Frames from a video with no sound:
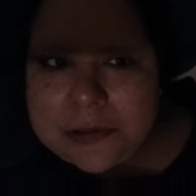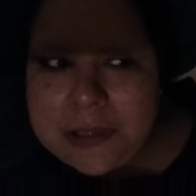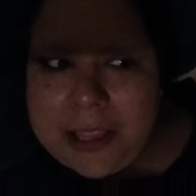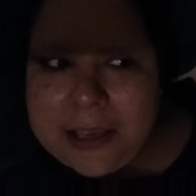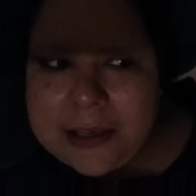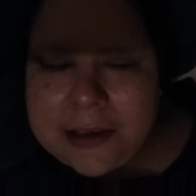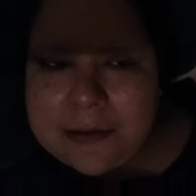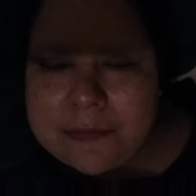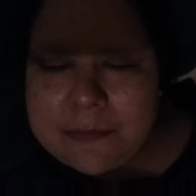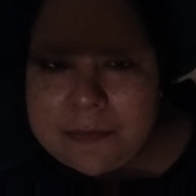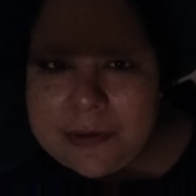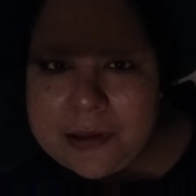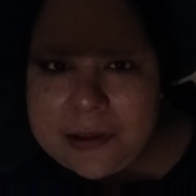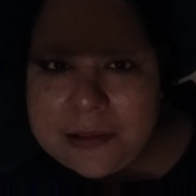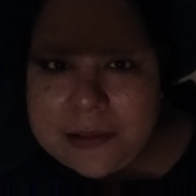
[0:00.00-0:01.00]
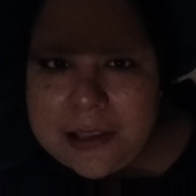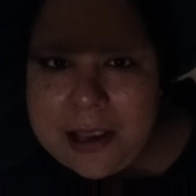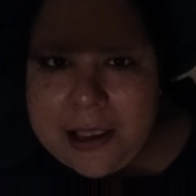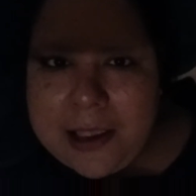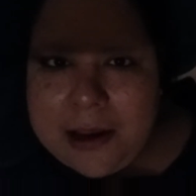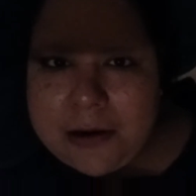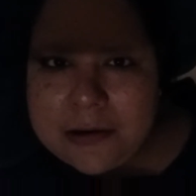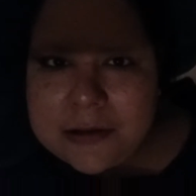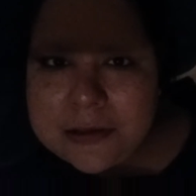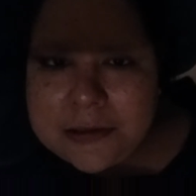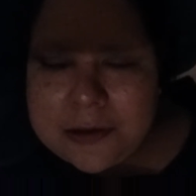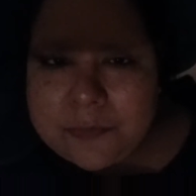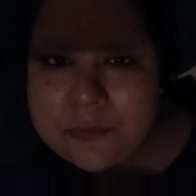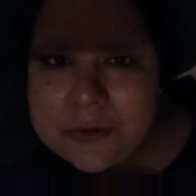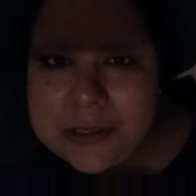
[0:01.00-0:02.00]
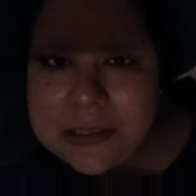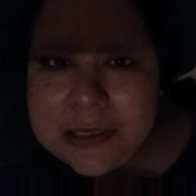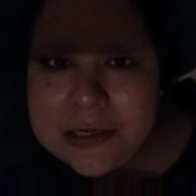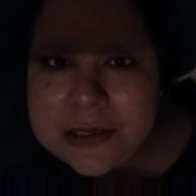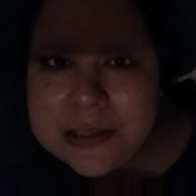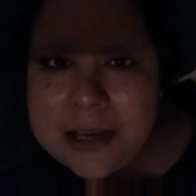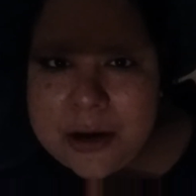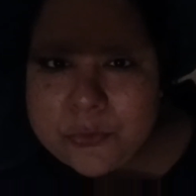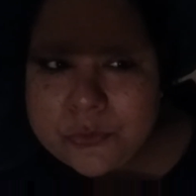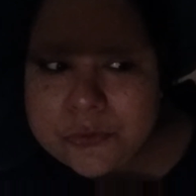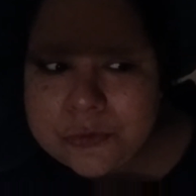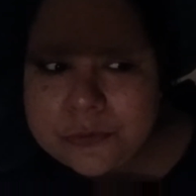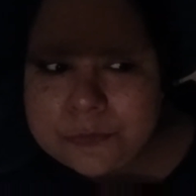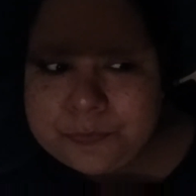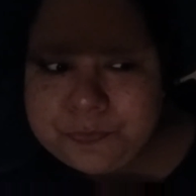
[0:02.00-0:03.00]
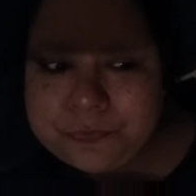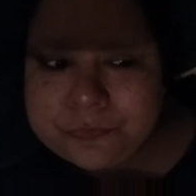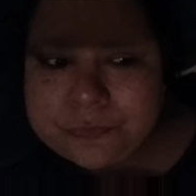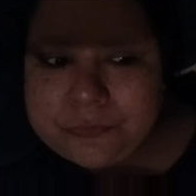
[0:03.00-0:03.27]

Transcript: like it that air that they're breathing in that room